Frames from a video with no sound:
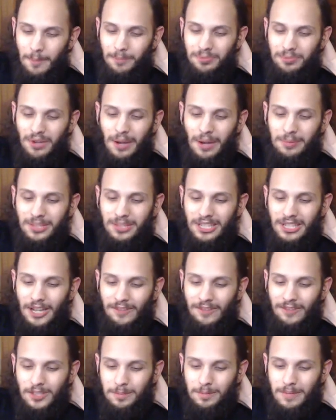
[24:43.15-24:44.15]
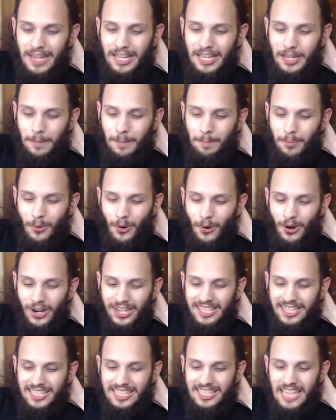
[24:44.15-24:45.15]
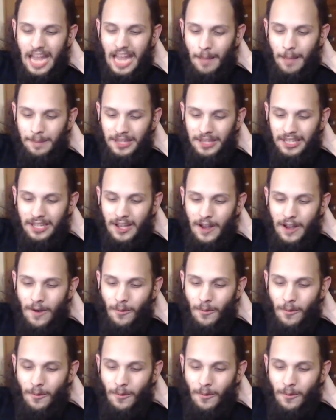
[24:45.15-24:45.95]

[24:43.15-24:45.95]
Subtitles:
Probably enough to make a poor Gabby